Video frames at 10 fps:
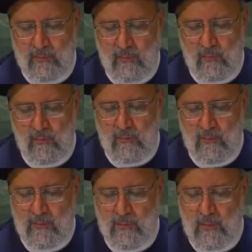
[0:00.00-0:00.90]

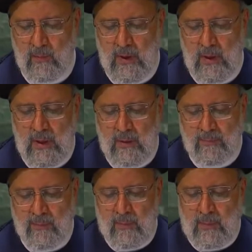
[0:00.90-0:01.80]
of the
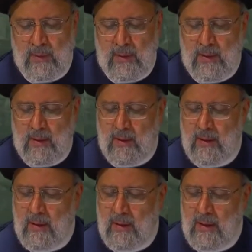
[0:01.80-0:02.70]
remembrance of the martyrdom
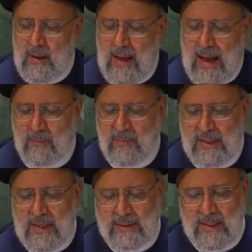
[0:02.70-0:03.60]
of Imam
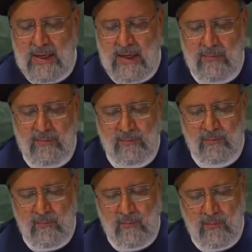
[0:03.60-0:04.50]
Hussein, the Prophet
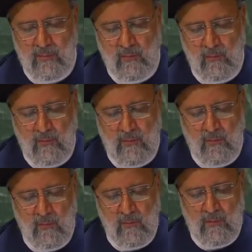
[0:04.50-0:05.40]
Muhammad's
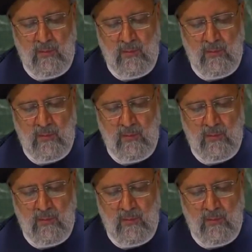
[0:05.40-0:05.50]
grandson,